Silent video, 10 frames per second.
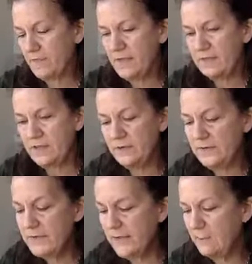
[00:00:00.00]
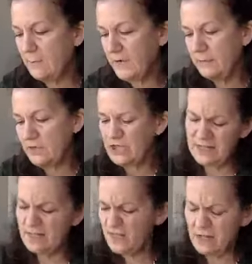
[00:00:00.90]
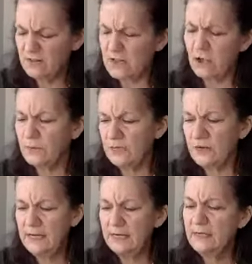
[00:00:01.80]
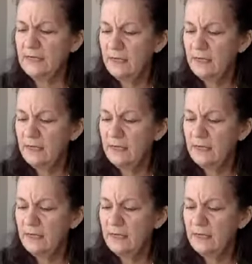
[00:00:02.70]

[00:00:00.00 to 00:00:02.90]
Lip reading: think that you need to upgrade machines and you don't sew a lot,